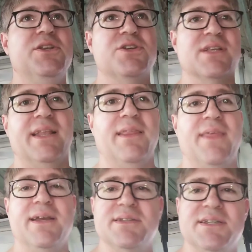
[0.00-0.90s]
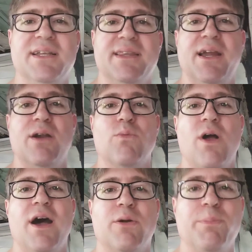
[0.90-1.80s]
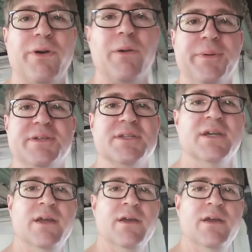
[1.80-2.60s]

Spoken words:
just let the thing sit there and rot on purpose.